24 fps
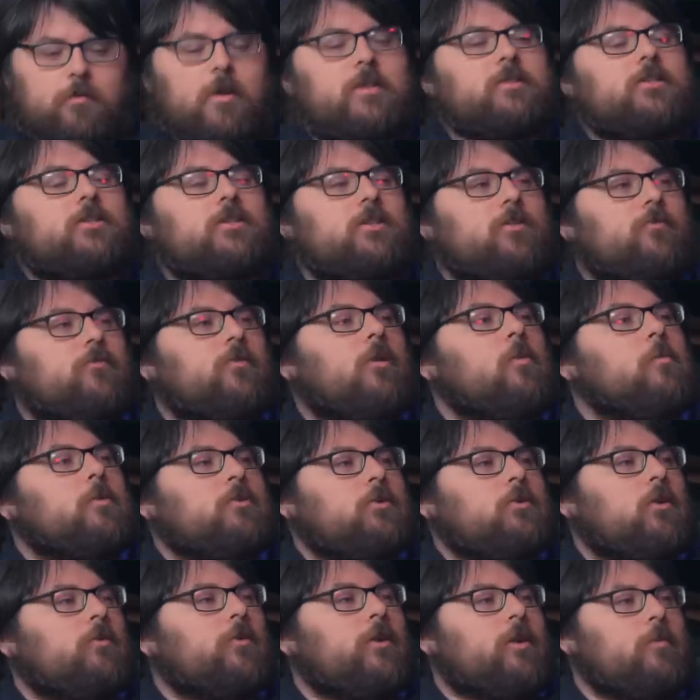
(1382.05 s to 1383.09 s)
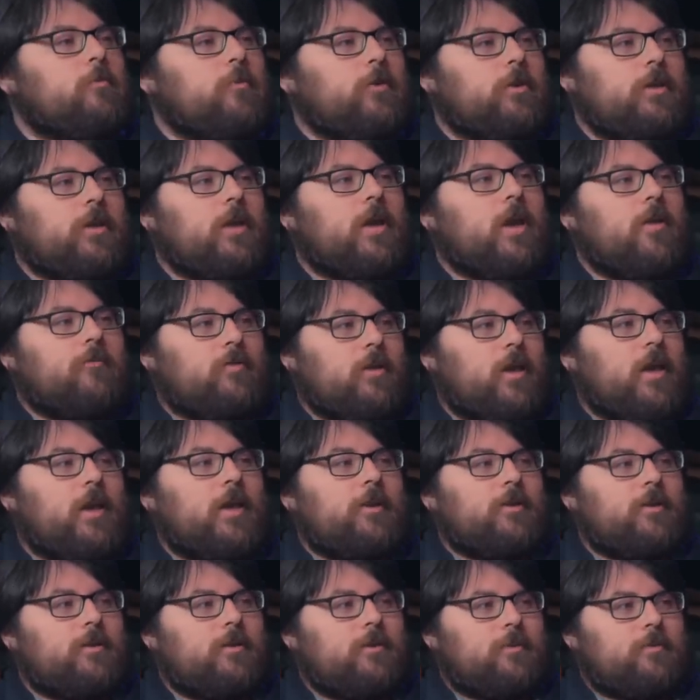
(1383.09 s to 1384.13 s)
The message of the film is already pretty heavy
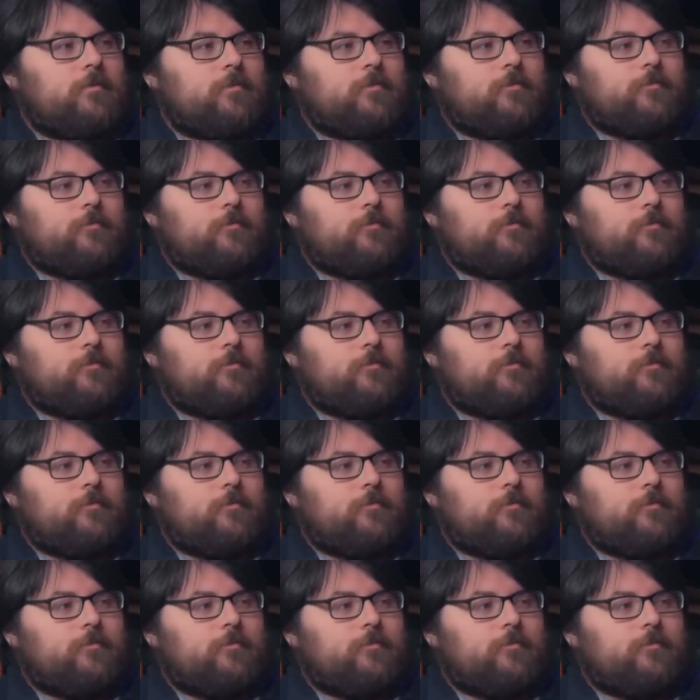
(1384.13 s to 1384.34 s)
handed.